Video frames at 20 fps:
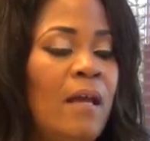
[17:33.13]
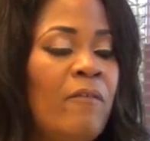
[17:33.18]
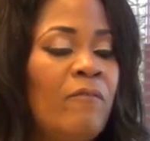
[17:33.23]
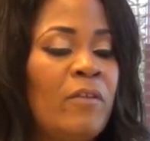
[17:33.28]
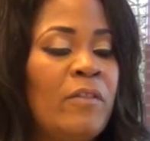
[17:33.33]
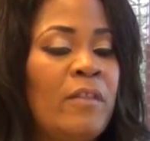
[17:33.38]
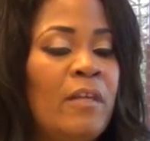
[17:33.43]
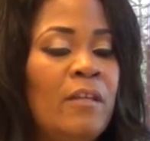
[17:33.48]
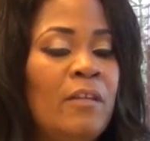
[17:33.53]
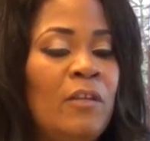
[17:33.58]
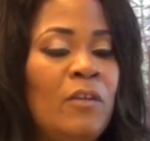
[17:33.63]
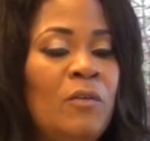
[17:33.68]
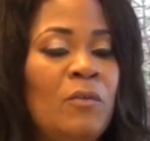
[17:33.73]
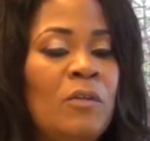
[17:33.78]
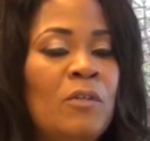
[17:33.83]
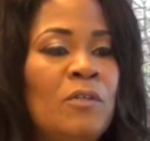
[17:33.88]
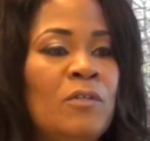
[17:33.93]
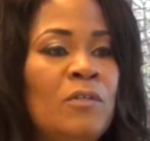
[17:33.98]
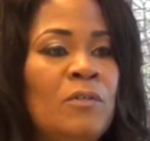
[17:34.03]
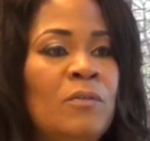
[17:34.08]
everything that
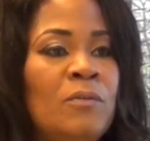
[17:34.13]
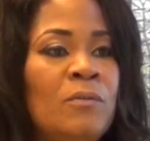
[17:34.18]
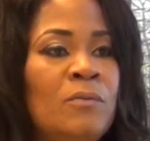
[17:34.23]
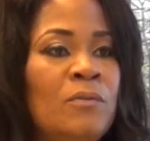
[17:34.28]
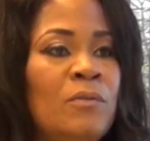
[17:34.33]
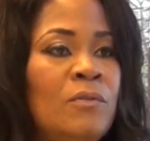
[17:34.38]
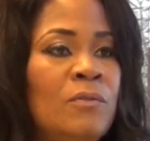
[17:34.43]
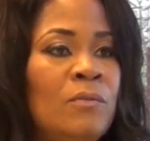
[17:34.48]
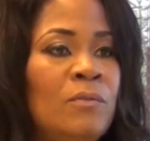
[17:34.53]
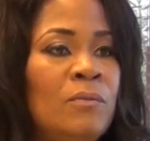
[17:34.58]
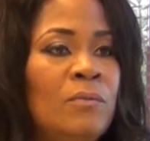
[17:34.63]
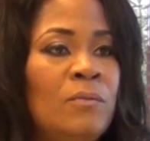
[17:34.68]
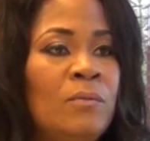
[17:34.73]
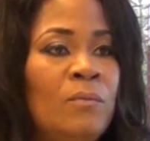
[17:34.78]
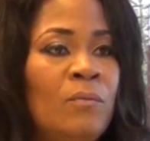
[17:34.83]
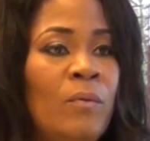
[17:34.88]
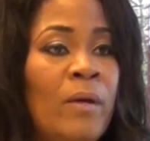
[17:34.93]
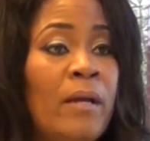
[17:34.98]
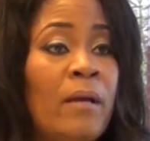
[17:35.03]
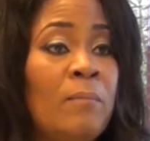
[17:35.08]
you can do
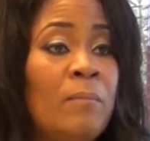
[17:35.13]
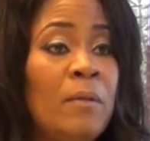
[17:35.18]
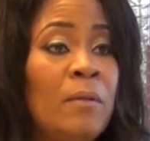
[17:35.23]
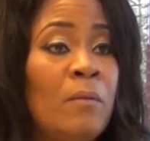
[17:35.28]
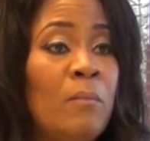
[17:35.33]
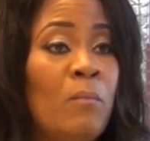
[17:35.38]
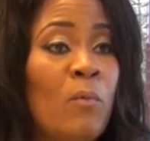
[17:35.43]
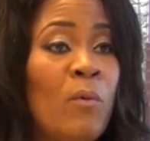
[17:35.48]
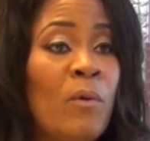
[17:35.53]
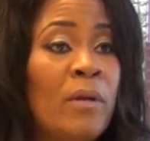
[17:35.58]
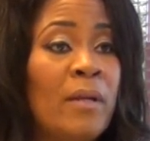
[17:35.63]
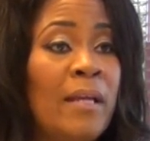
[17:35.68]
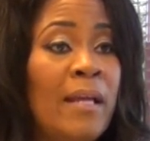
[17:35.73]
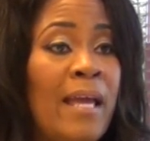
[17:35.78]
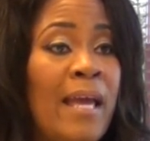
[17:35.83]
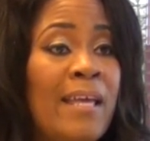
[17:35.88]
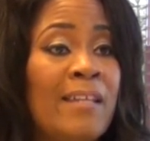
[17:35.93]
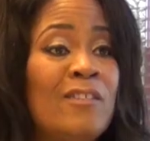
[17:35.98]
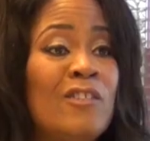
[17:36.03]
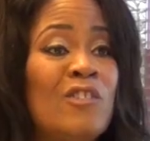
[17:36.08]
to wake up in the
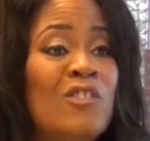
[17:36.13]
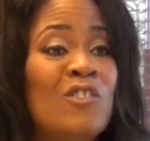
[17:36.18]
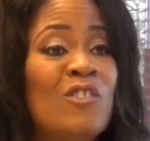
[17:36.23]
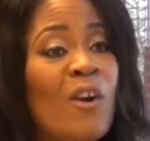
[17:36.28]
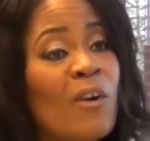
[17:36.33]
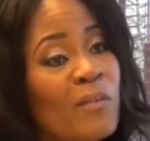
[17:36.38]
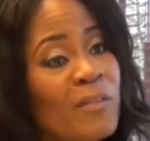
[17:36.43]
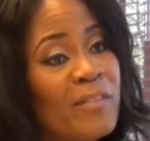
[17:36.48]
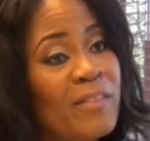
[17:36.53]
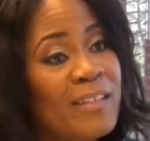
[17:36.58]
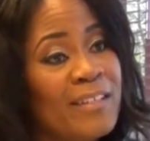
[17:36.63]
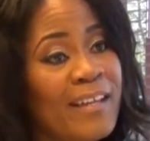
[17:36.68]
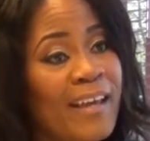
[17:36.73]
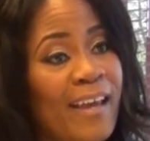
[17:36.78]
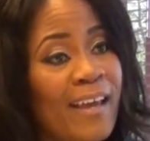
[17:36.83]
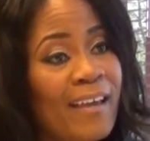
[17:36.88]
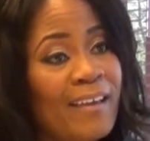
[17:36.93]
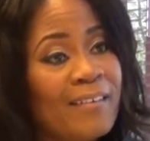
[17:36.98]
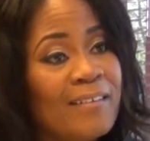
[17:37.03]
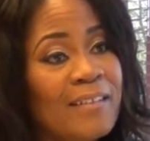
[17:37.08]
morning and start the
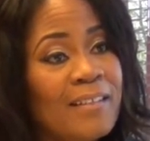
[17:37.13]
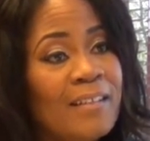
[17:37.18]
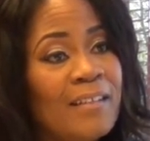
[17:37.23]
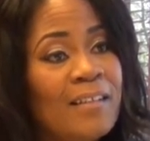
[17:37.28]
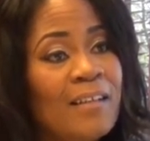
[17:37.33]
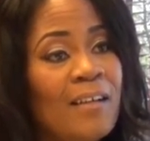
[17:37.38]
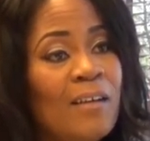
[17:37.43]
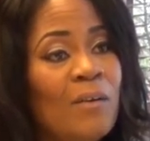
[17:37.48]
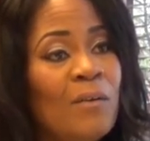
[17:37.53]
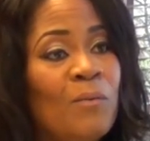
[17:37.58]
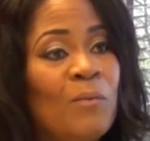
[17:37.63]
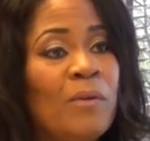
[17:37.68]
day mm-hmm.